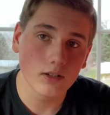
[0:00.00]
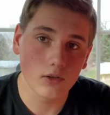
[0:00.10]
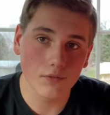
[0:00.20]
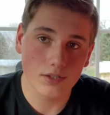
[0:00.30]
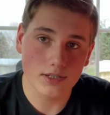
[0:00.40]
or
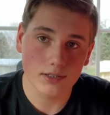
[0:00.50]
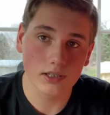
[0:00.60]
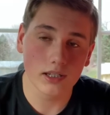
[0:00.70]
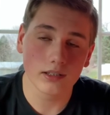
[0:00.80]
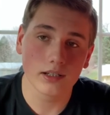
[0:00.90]
if there's
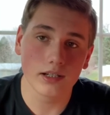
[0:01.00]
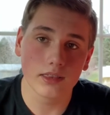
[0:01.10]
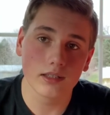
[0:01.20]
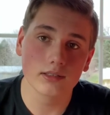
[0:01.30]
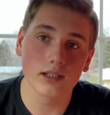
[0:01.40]
getting
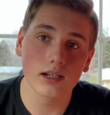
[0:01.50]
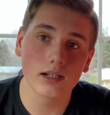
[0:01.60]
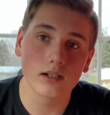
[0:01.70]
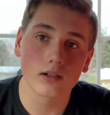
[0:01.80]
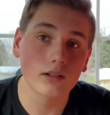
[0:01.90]
anything
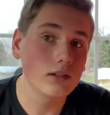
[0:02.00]
dug, or